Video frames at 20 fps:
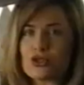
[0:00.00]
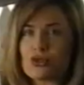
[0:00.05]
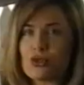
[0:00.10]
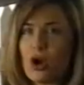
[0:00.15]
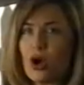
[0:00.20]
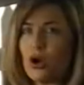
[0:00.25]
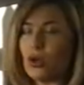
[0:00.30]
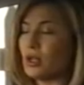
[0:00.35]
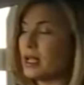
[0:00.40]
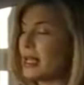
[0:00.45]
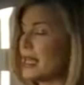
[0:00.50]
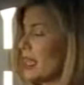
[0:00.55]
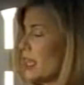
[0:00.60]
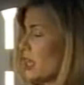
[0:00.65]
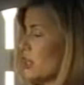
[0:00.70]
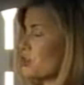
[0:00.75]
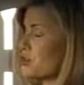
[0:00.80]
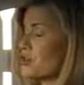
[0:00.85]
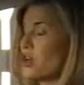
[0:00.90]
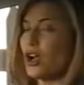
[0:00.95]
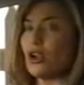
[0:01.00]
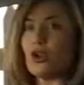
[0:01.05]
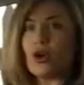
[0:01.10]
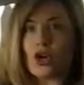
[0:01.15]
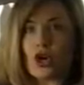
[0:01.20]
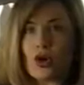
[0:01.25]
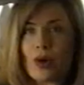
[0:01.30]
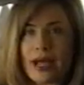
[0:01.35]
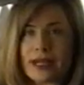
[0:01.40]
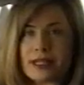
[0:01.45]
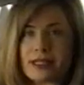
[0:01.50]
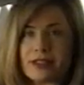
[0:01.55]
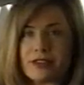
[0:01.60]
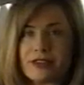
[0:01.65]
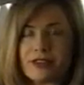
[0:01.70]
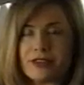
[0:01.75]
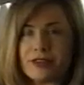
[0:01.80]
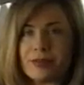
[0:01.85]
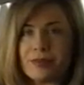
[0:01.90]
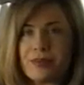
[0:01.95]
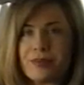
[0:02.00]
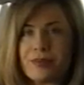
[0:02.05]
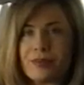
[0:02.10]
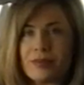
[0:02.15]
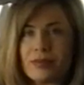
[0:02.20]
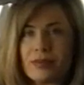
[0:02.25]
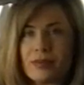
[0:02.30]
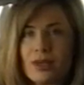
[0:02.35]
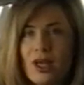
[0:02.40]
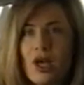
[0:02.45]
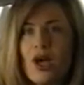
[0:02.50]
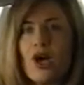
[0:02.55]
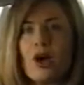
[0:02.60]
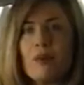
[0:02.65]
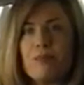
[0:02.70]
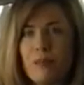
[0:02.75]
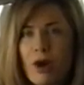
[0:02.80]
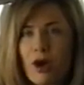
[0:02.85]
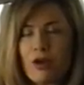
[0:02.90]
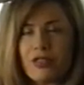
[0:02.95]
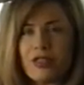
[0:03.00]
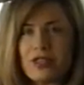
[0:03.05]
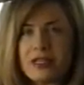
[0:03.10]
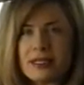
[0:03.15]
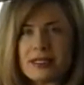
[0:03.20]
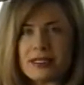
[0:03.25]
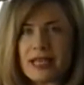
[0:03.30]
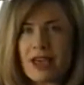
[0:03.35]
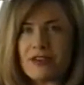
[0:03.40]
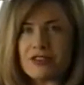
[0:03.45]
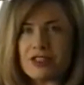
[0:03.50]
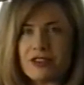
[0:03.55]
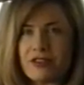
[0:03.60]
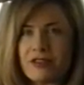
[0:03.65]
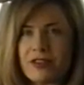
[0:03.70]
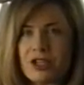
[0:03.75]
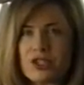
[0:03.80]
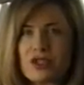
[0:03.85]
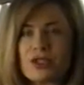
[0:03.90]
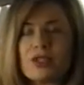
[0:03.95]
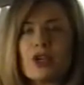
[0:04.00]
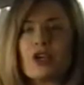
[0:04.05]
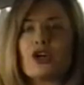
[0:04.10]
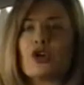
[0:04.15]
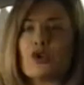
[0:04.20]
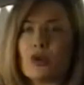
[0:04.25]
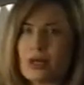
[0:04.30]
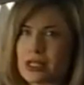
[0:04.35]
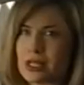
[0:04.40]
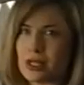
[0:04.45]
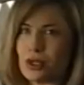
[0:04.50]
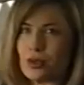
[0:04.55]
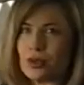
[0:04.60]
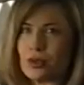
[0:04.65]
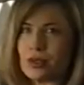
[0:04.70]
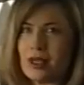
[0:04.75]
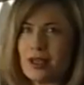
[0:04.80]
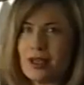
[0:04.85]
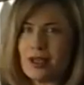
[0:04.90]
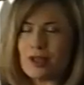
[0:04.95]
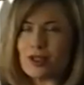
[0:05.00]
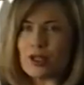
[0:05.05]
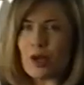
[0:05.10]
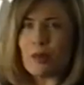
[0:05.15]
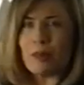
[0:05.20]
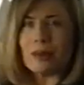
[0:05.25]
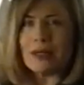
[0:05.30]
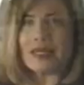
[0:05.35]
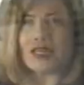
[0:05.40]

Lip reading: control is no longer active. Both these safety features are critical, so